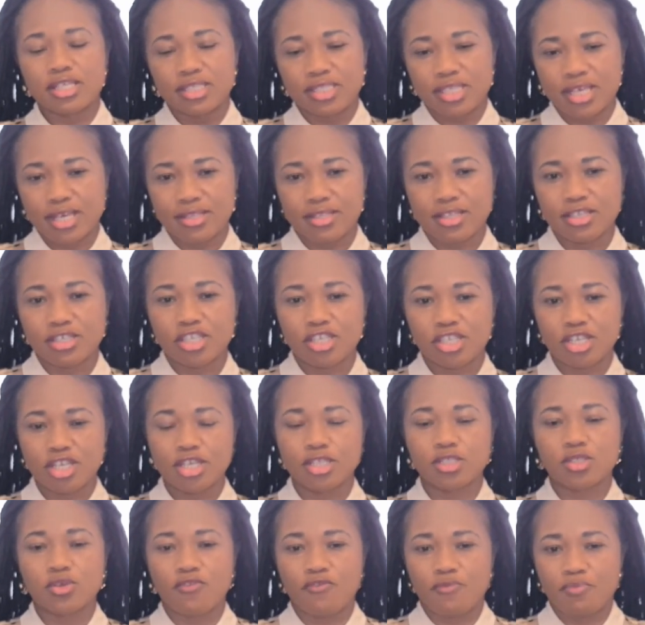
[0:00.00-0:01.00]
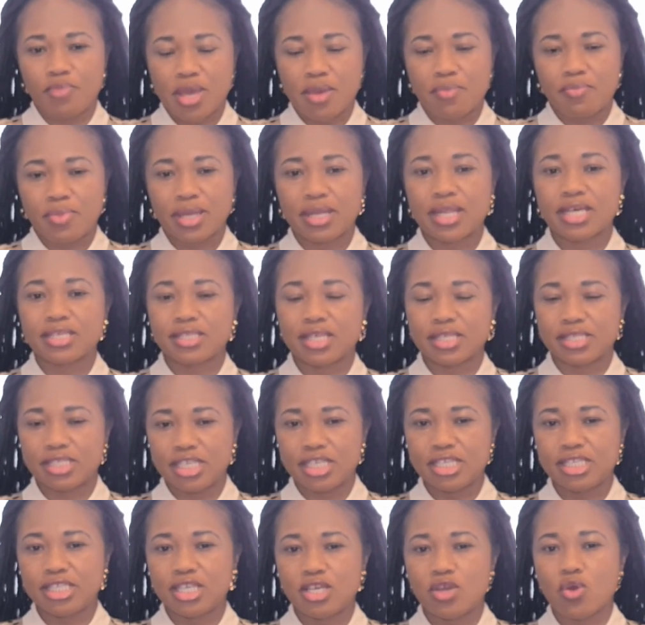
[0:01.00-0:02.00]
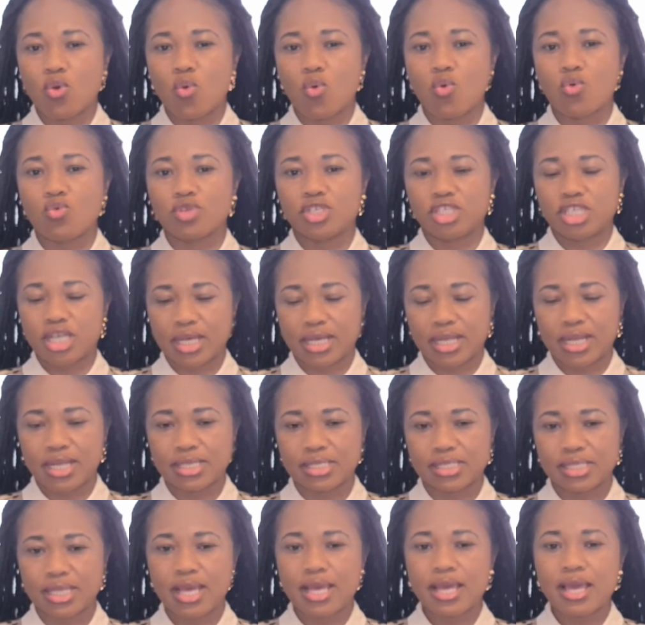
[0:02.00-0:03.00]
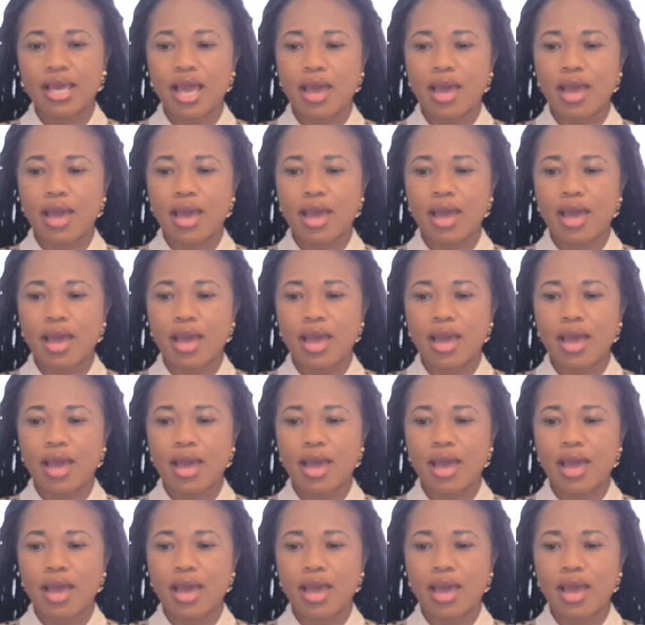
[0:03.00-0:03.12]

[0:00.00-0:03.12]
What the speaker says: take this sheet of paper, that's the TTO checklist,